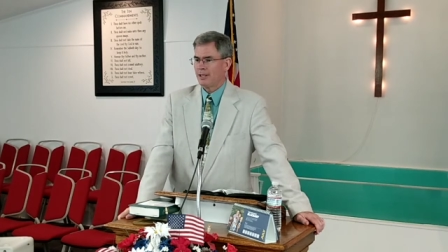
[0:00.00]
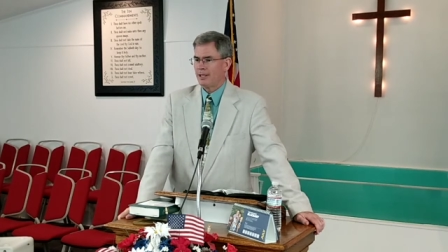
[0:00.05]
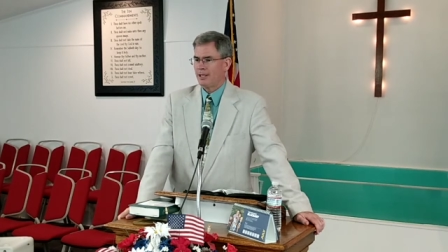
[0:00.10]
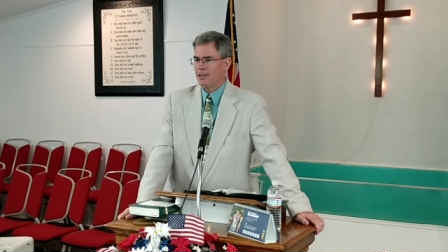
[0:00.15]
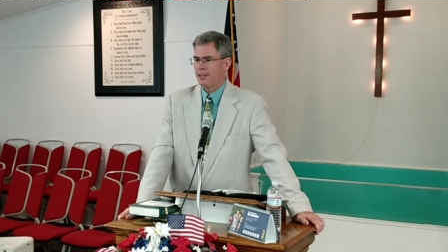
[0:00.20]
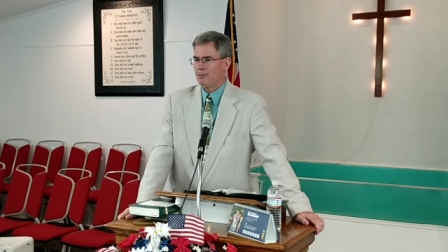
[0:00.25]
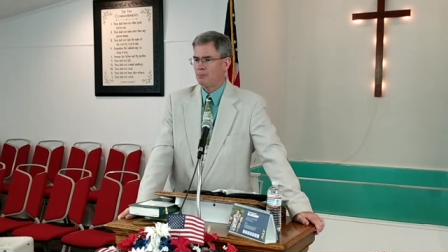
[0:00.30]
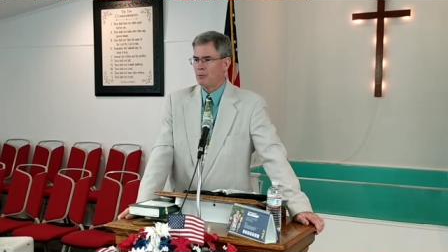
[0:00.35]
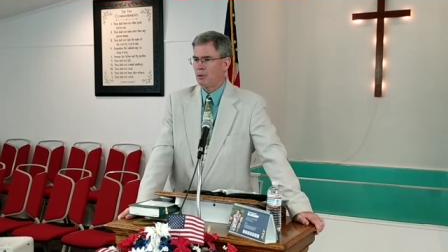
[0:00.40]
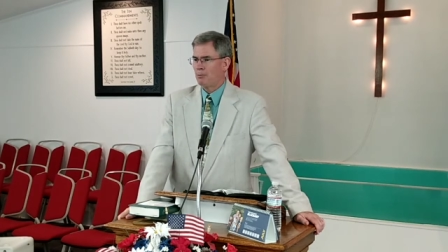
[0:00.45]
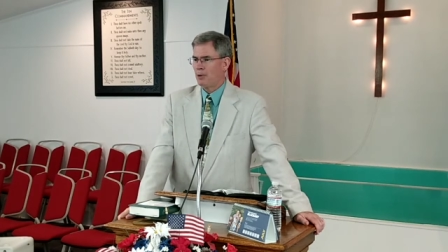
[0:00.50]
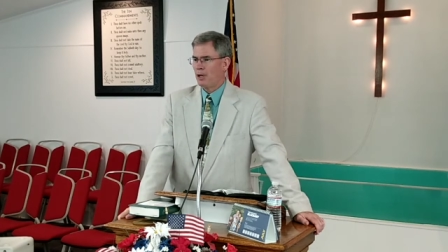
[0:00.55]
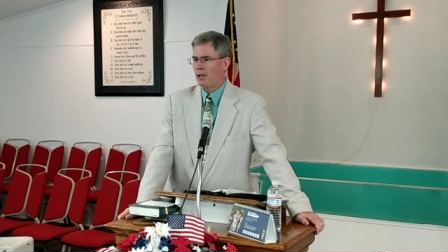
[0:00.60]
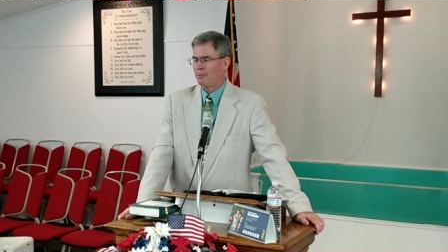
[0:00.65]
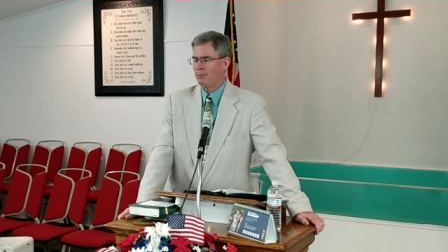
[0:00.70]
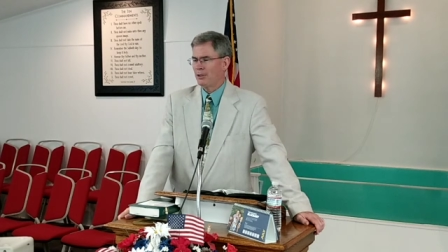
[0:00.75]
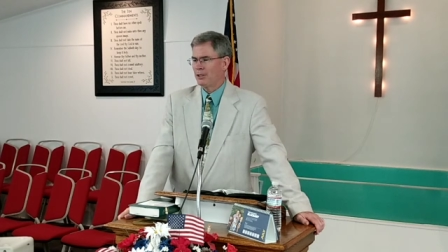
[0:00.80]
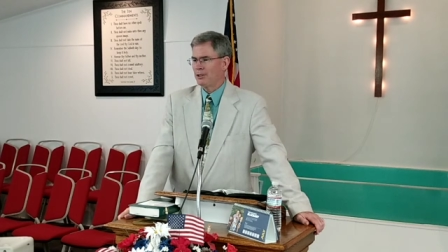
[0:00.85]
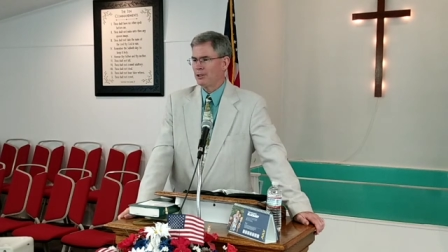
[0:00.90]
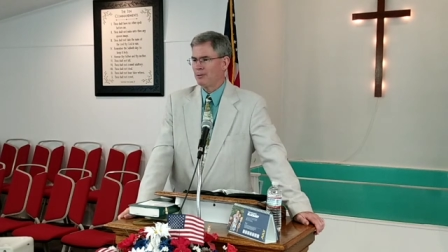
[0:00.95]
And my
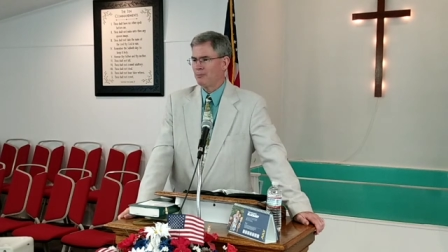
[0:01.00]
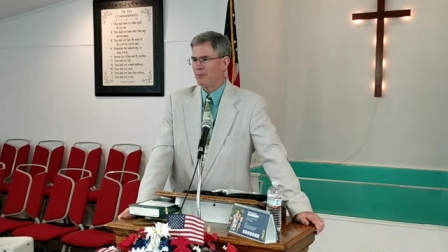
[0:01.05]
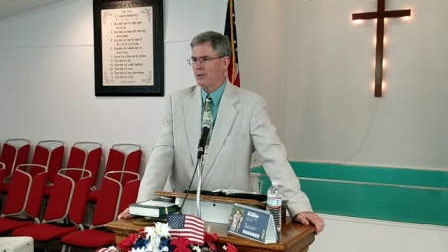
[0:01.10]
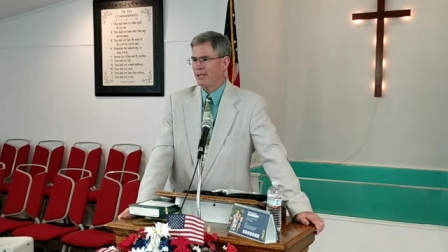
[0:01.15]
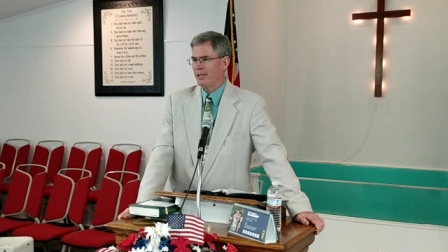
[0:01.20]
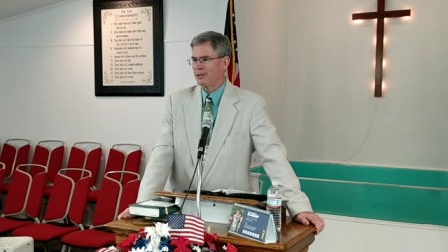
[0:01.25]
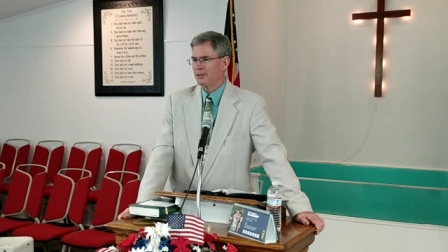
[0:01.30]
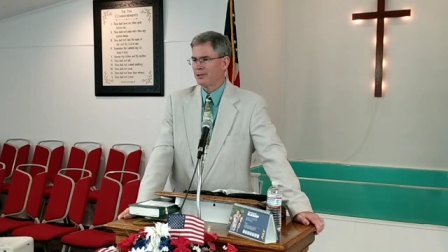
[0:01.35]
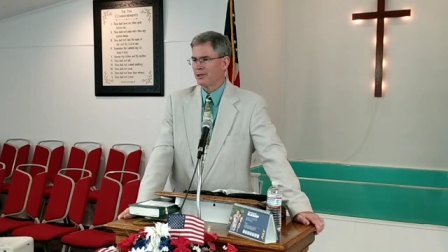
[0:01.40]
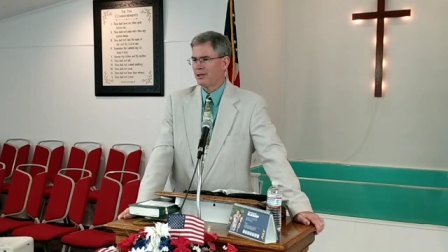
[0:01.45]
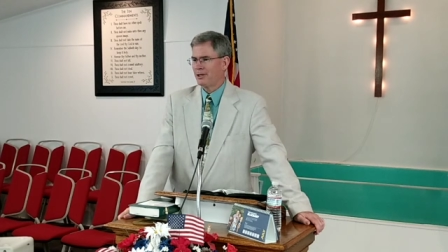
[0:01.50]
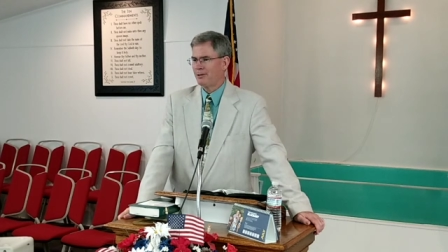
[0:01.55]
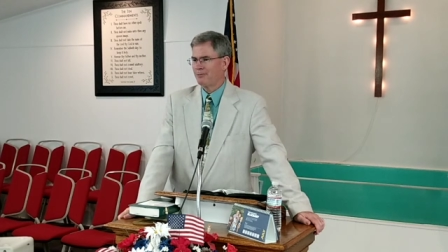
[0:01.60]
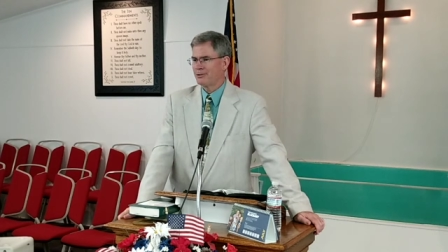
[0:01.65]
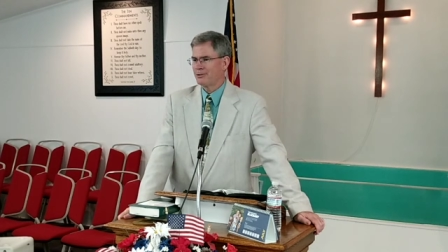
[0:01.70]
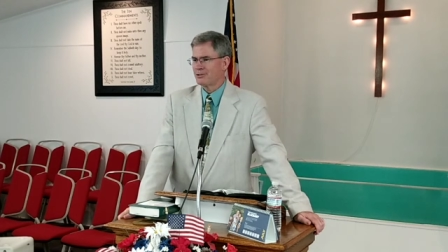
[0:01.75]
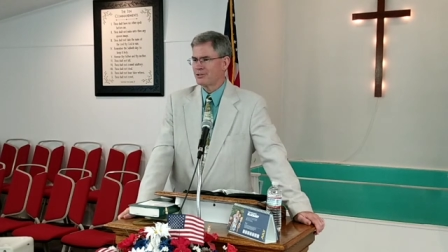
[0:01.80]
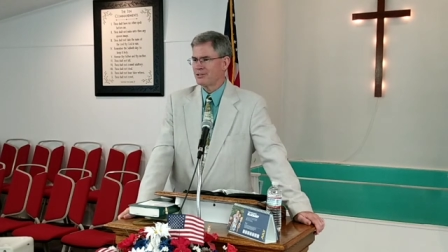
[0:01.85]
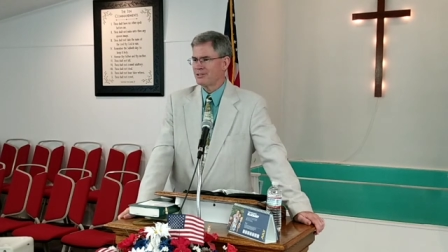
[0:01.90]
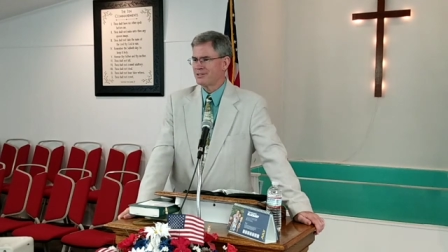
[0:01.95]
mom ended up making the
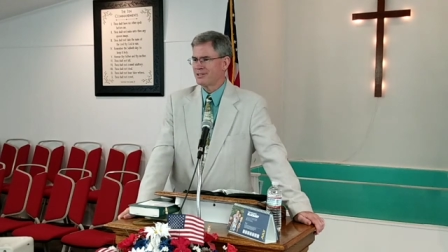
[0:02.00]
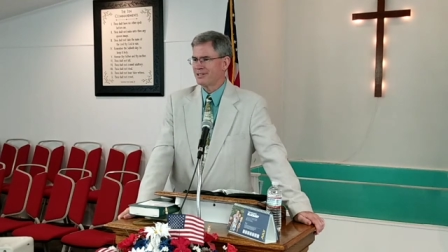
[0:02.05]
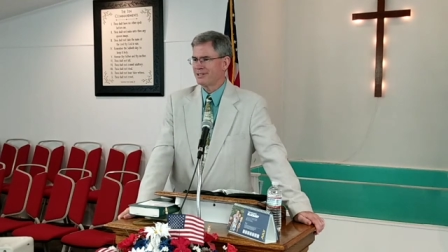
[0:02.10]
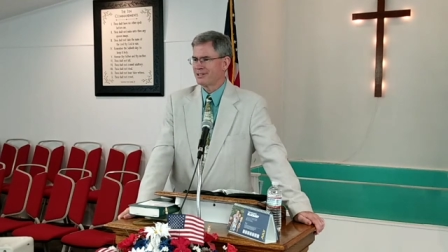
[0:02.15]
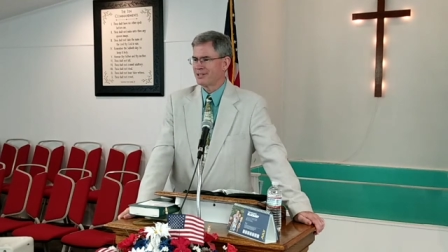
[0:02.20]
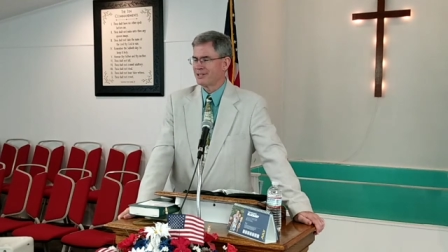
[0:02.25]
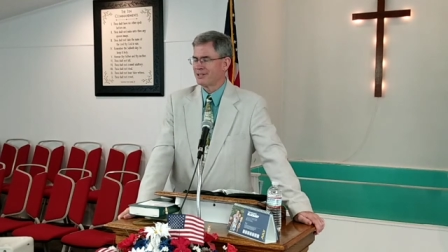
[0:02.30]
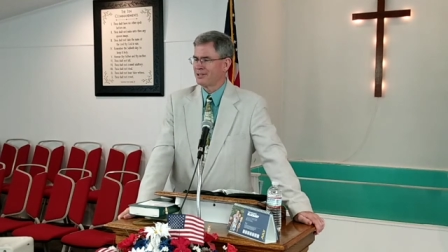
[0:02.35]
comment. She said,